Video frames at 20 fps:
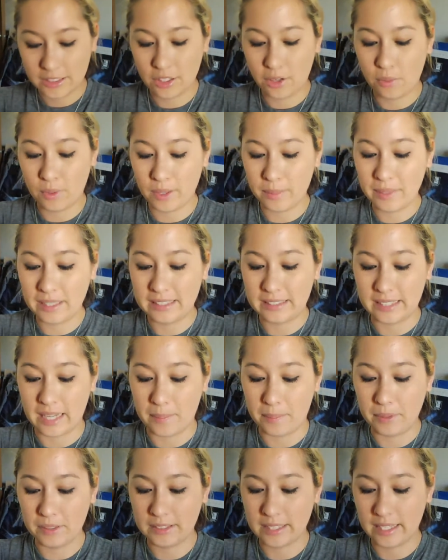So one of my
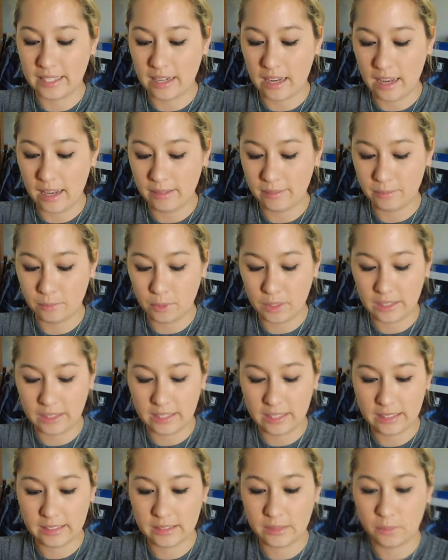samples I got
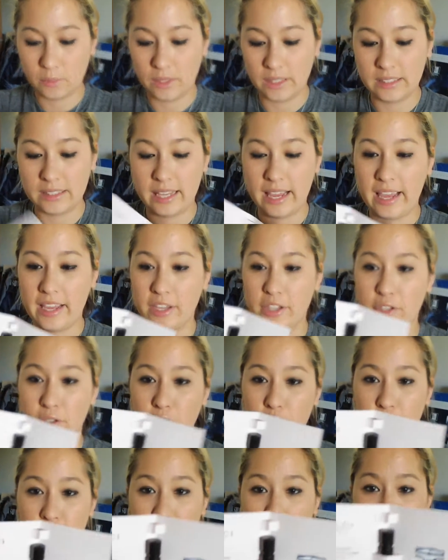with this was a
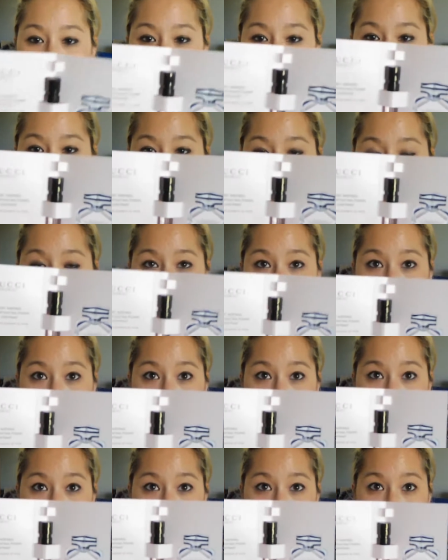Gucci
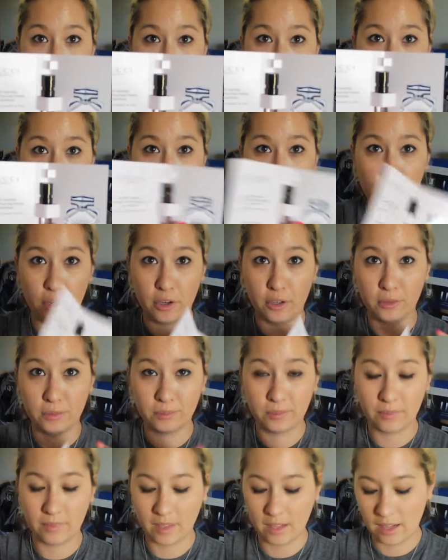fragrance called
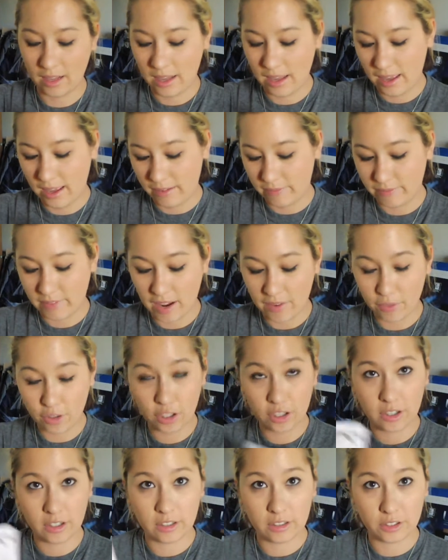Bamboo.
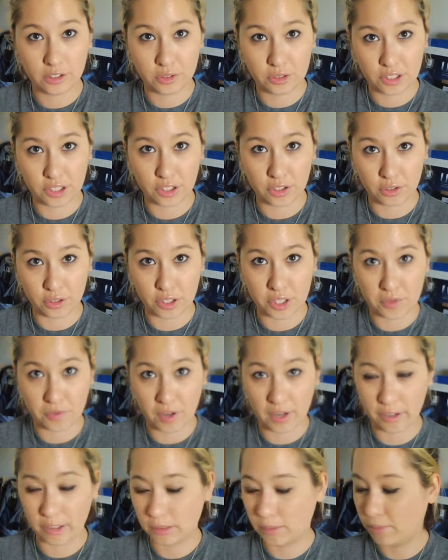Never used a Gucci
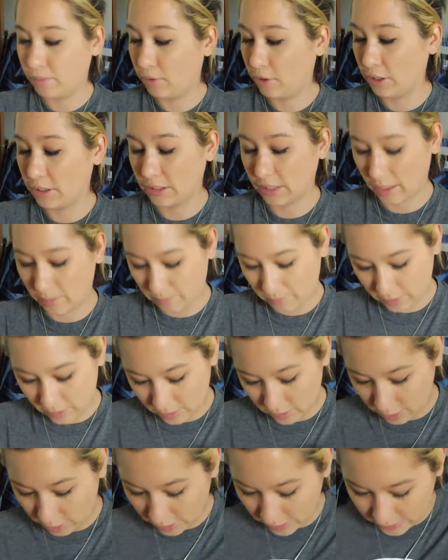fragrance before, so I'm
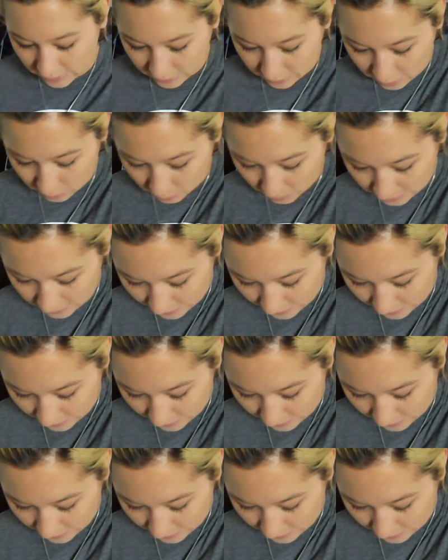curious as to